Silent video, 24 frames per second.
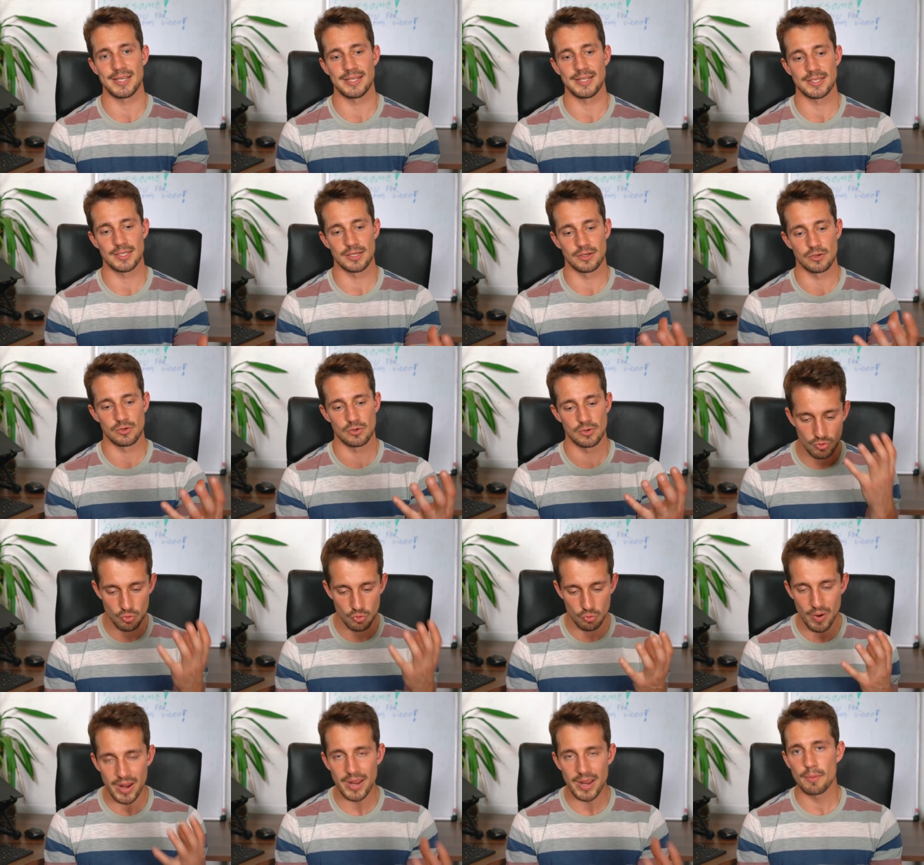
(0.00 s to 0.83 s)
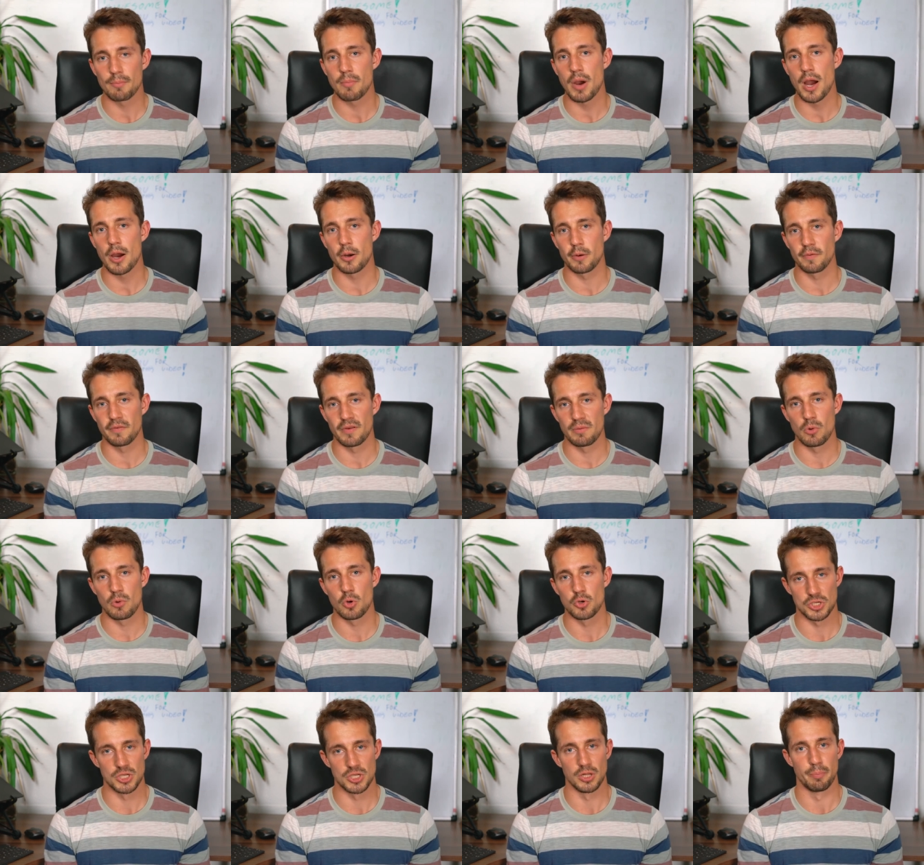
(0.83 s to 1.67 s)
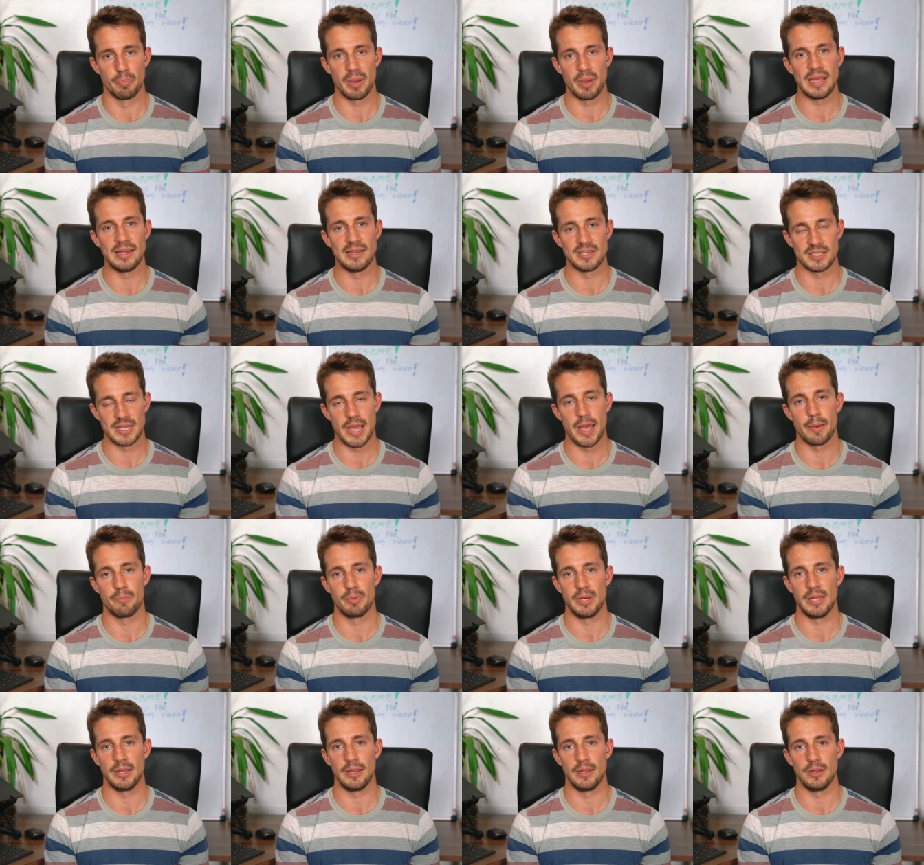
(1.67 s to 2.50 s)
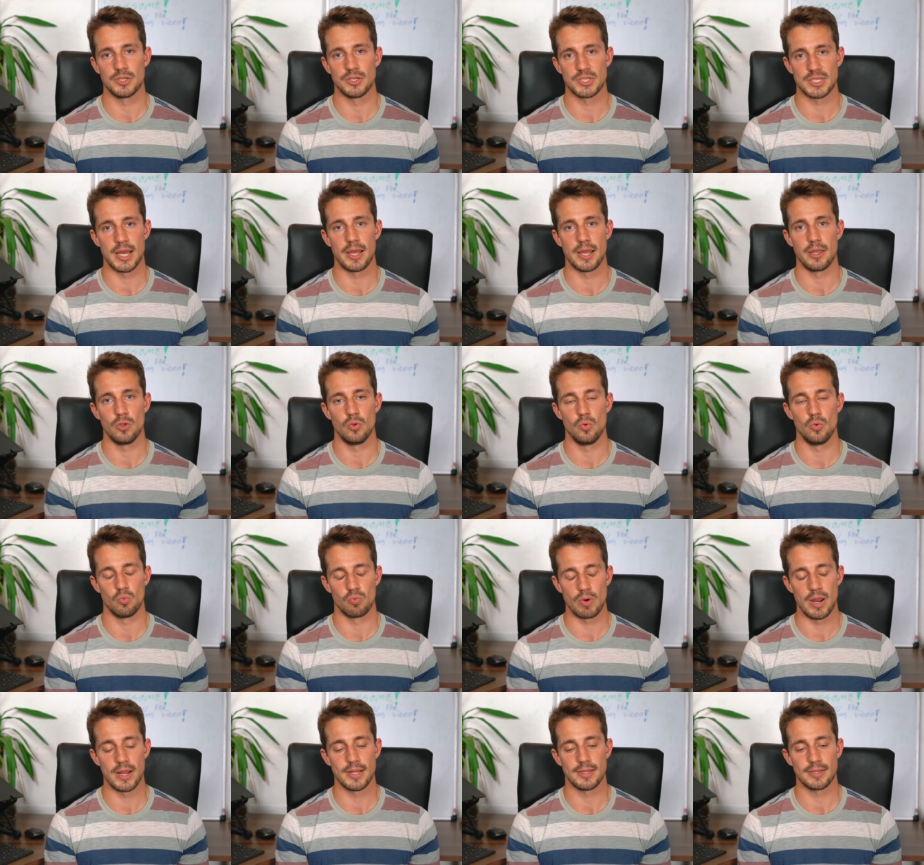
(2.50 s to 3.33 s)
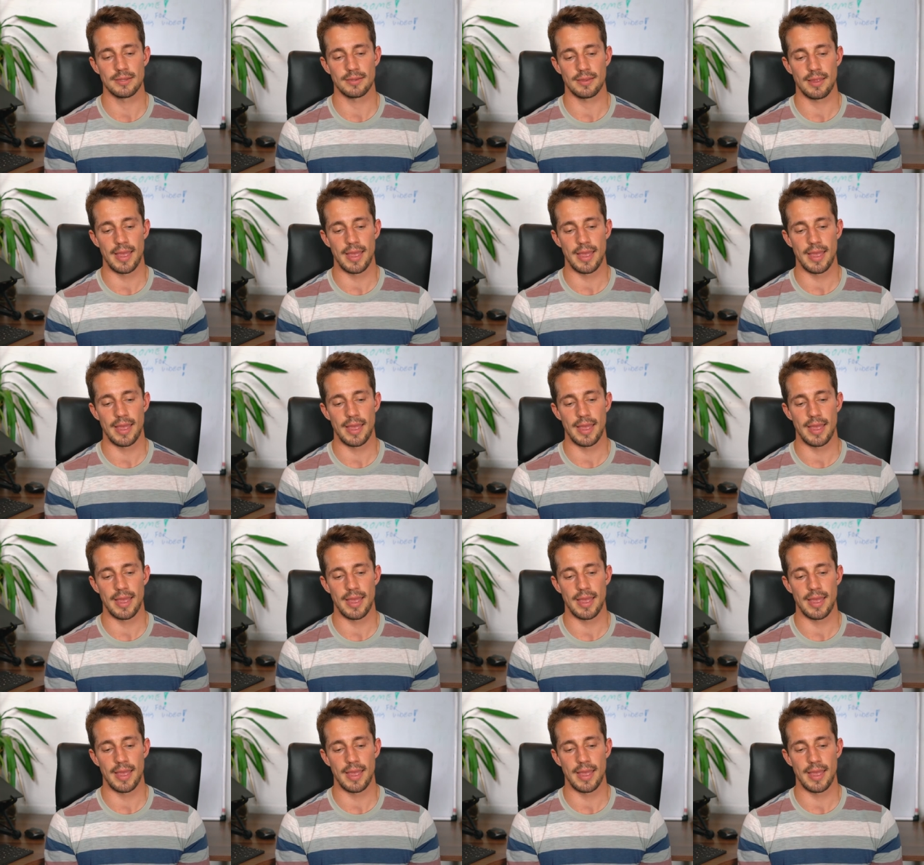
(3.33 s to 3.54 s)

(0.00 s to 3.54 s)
it's a great amount of emotional pain is happening inside you, right?